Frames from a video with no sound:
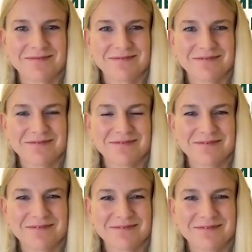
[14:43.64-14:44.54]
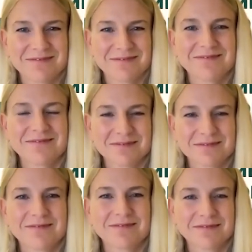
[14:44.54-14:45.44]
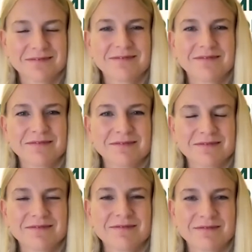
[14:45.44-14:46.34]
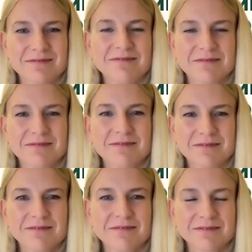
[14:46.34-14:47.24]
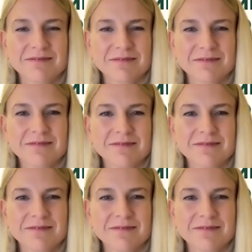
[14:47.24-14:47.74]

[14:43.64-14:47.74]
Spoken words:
[no speech]